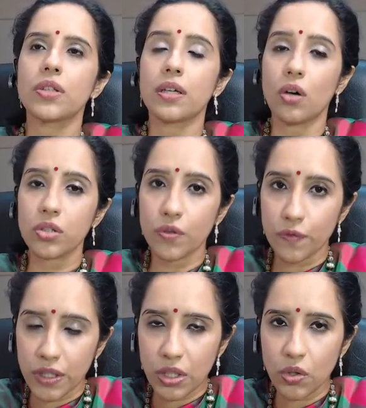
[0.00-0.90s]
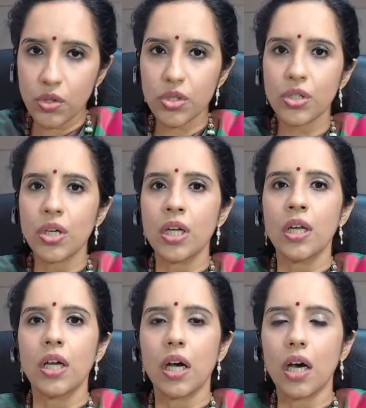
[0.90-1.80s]
There are also videos
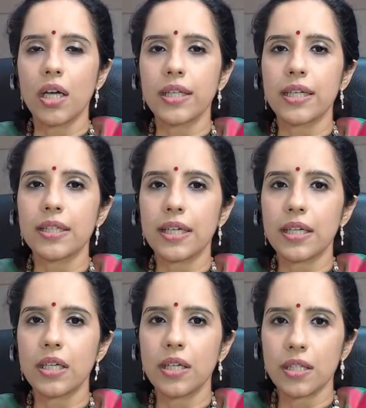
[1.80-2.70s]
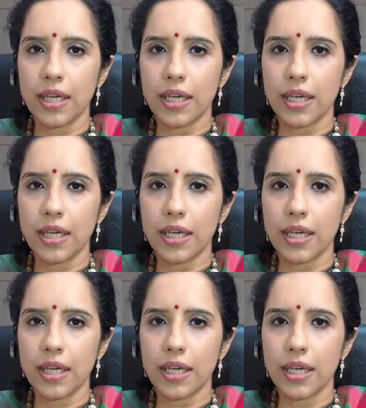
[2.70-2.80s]
that are there